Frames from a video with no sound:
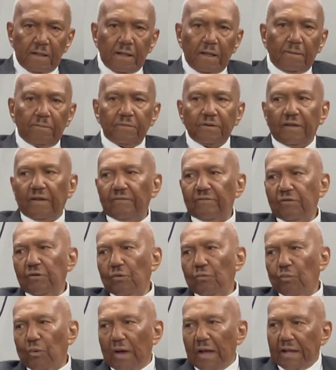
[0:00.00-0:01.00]
I'm going to give you a
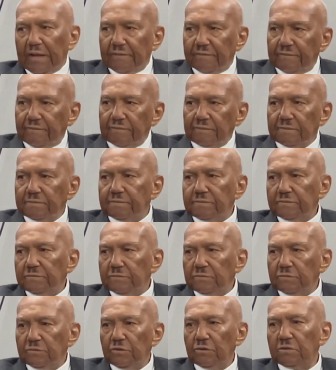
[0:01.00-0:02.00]
wife
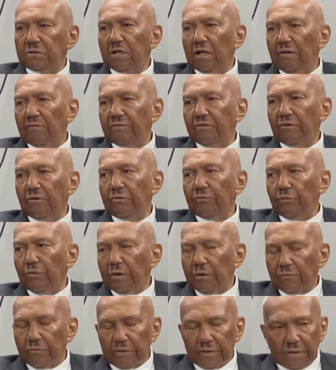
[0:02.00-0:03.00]
who love you and
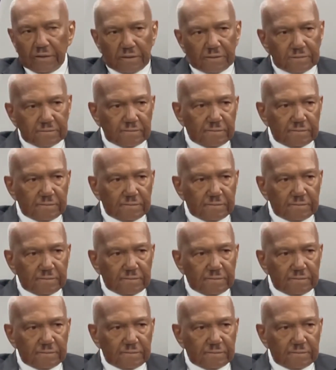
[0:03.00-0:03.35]
work with you.